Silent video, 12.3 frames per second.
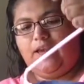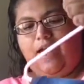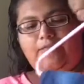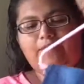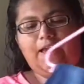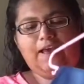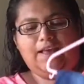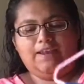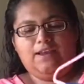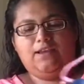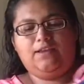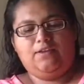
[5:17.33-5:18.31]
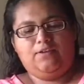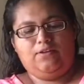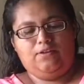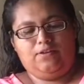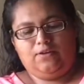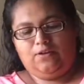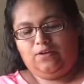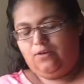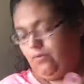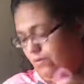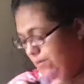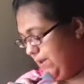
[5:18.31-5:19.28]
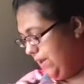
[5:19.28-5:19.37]
And then
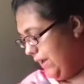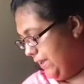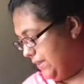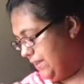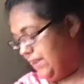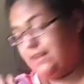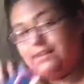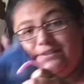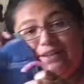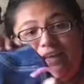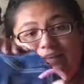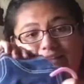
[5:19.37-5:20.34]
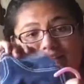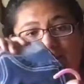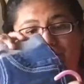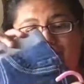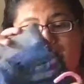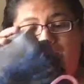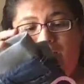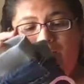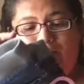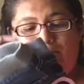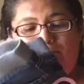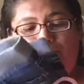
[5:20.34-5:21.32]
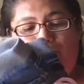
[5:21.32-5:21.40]
we got the exact same pair
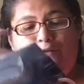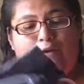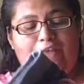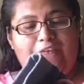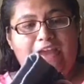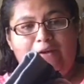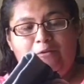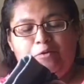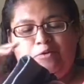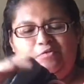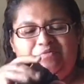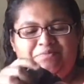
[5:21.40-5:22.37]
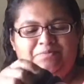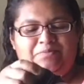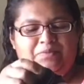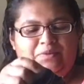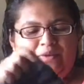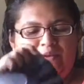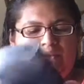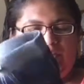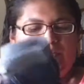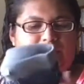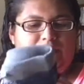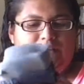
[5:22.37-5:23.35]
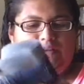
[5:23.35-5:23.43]
before that one.
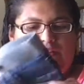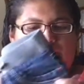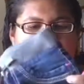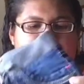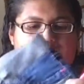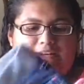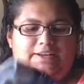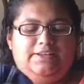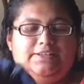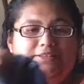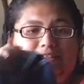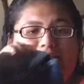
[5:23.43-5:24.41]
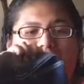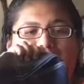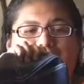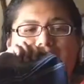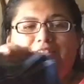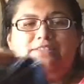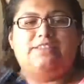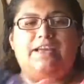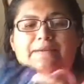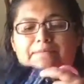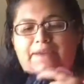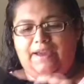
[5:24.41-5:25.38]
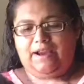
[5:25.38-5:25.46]
And it's the
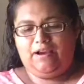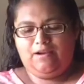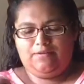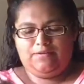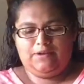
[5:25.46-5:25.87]
same pair